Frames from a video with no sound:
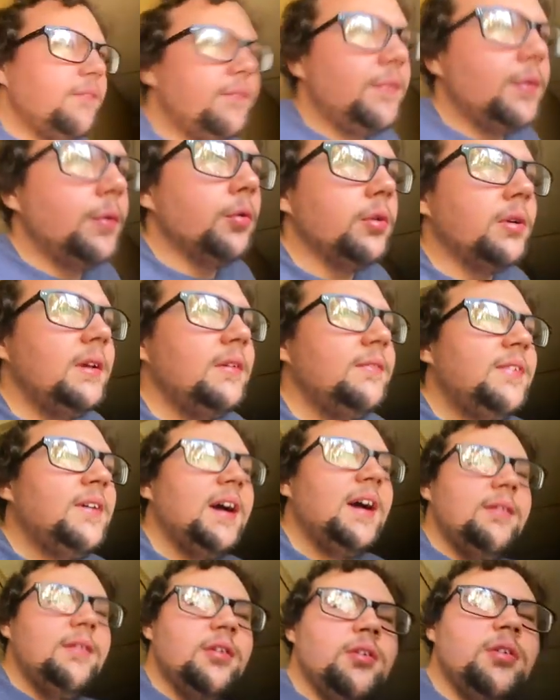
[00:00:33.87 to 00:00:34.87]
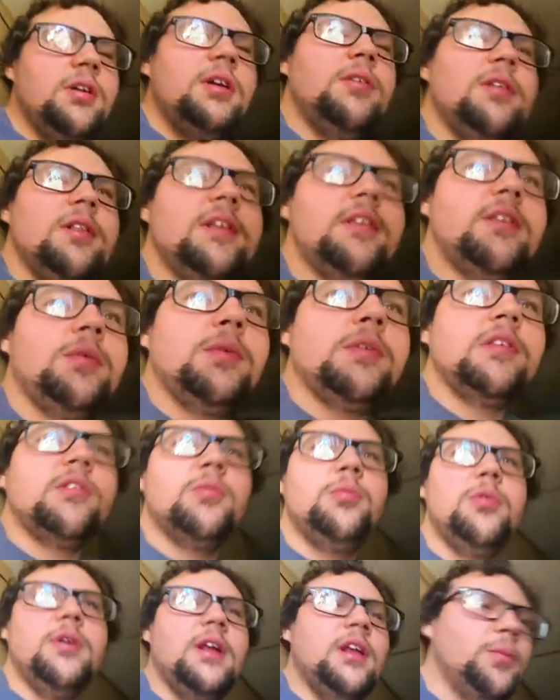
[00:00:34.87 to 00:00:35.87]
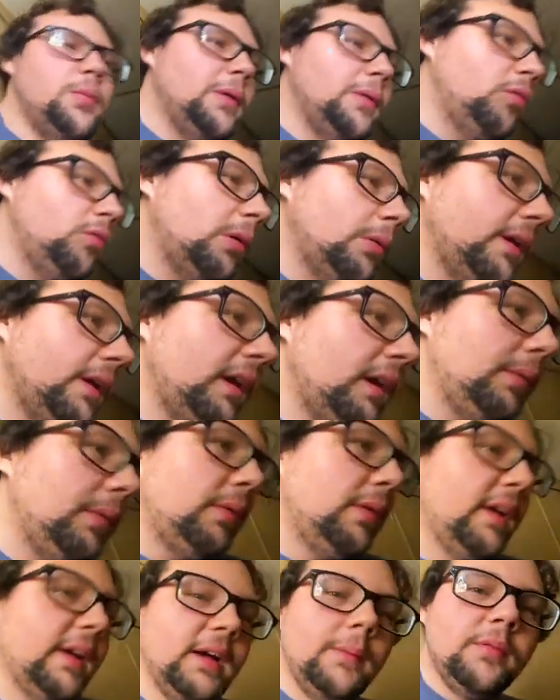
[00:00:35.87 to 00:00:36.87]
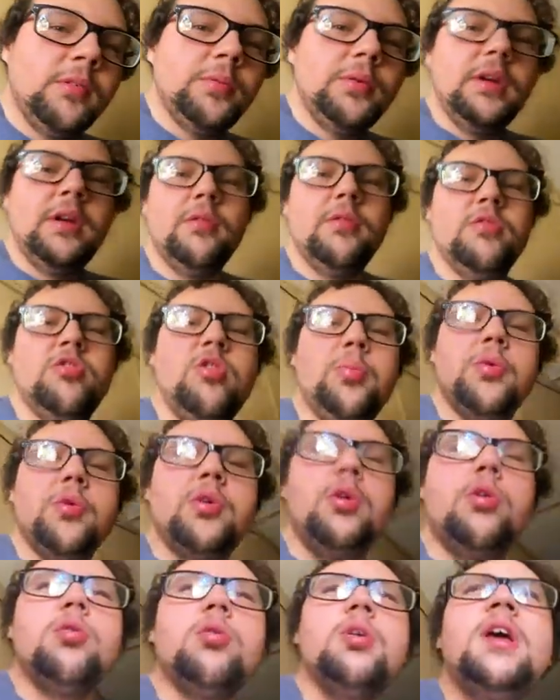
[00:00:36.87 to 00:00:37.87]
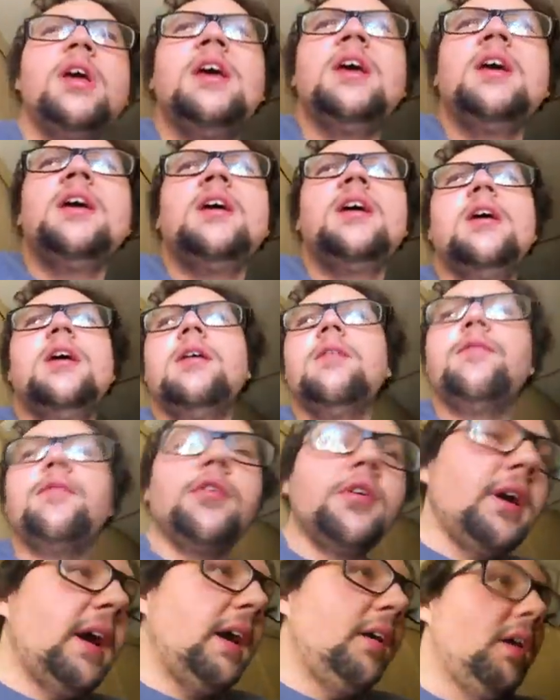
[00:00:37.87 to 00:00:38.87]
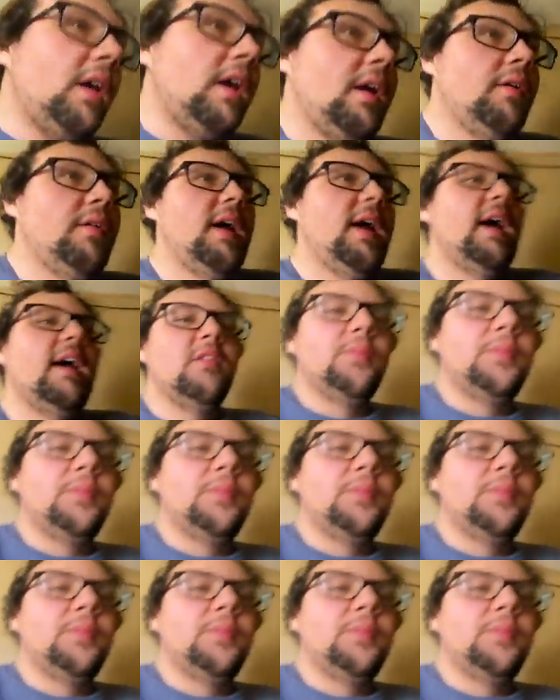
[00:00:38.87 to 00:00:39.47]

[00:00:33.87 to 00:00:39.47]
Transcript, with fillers: forty-five degrees, at least it was this morning. It's probably warmer now, but when I got this morning, it was super cold. For how, how it has